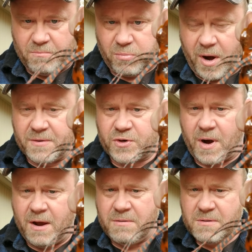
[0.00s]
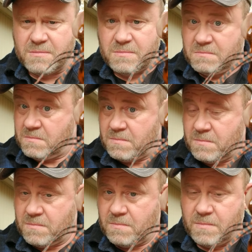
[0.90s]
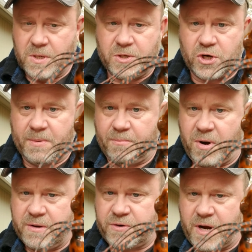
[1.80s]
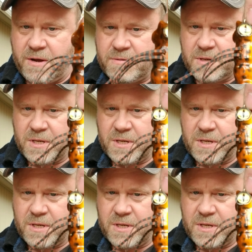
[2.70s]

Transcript: brown trout, German brown trout.